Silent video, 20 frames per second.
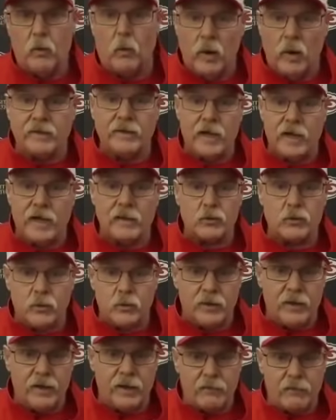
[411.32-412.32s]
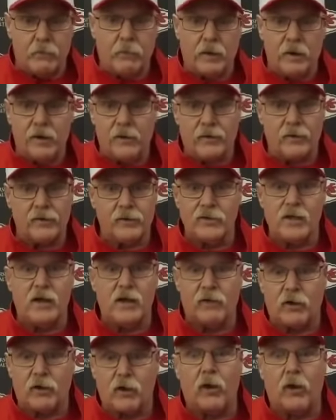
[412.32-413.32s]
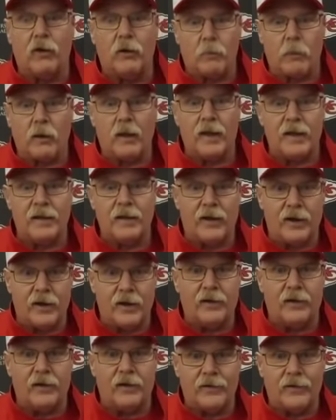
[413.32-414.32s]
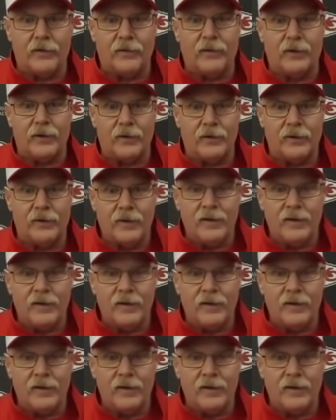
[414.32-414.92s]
one case, when you have a player that's never called a play in the huddle or,